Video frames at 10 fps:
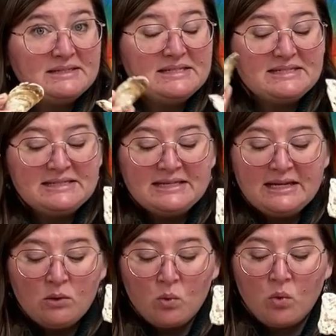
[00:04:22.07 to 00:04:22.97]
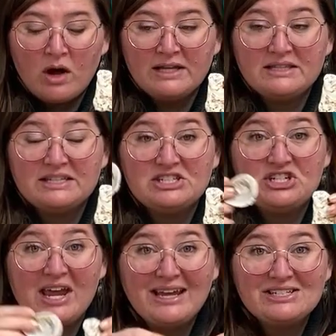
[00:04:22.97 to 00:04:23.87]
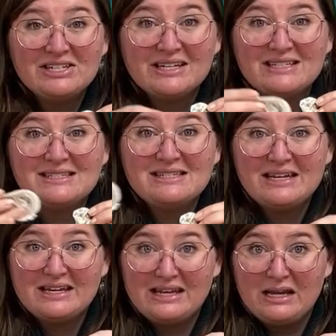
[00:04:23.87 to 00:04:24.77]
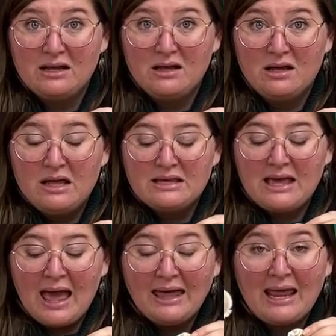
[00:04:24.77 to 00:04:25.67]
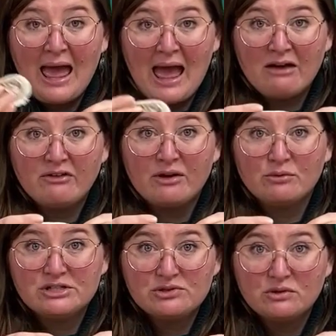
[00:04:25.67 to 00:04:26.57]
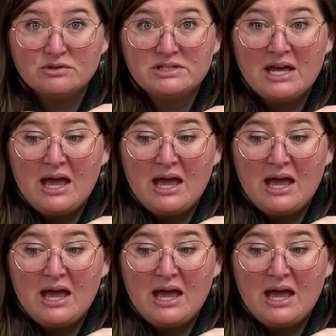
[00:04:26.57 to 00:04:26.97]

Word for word: to see what the changing acidity can have a result,